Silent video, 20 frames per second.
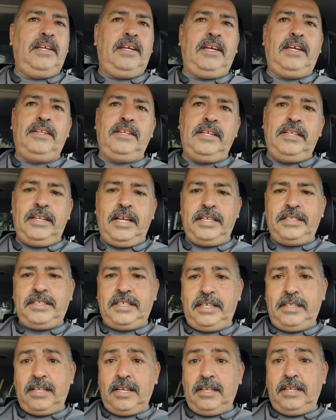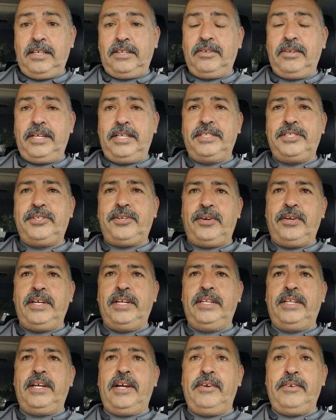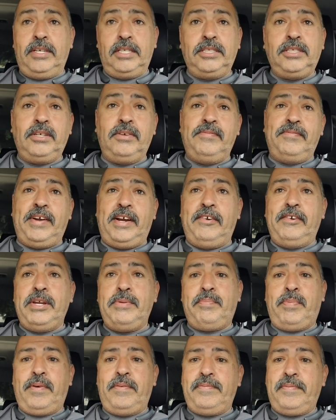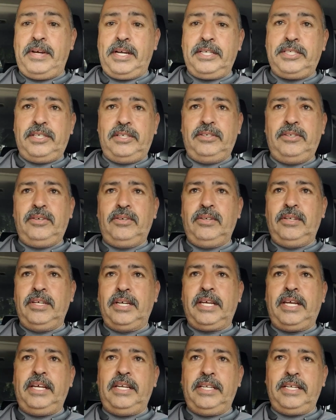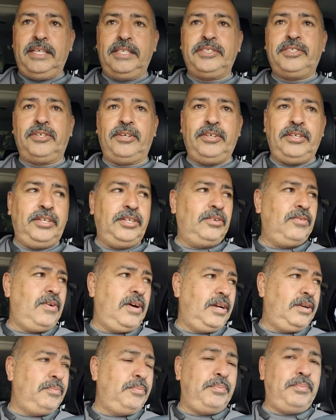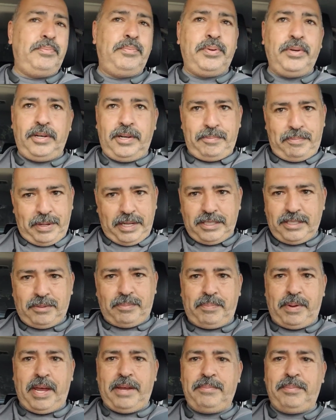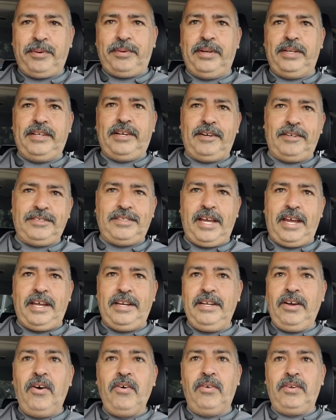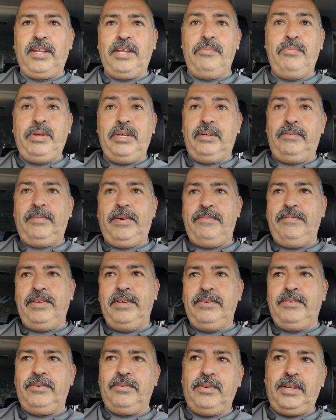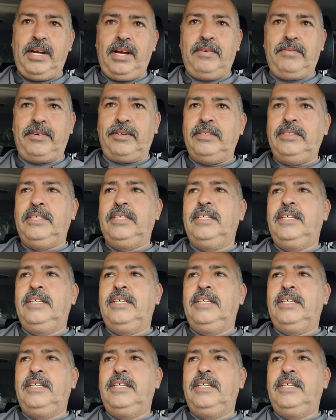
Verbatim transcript: and then they see that little insert in there and it's a very professional looking insert you don't want to put a piece of paper in there saying oh libya review whatever